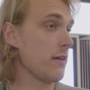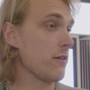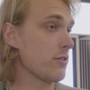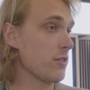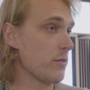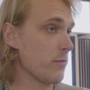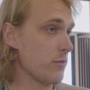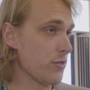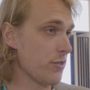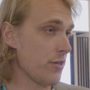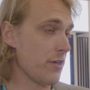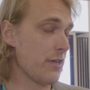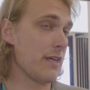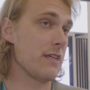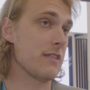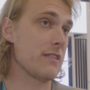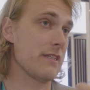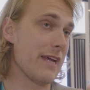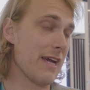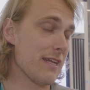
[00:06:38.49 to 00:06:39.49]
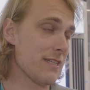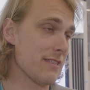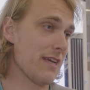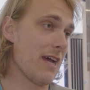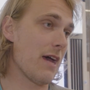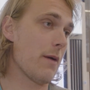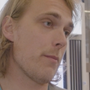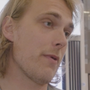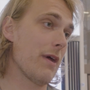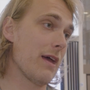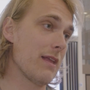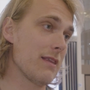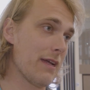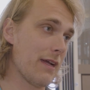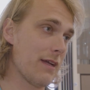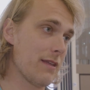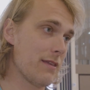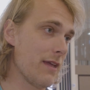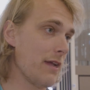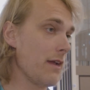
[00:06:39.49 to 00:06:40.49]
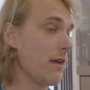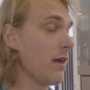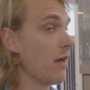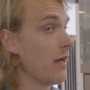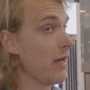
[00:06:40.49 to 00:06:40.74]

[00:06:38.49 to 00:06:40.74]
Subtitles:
customer journeys, guest app, and ticketing.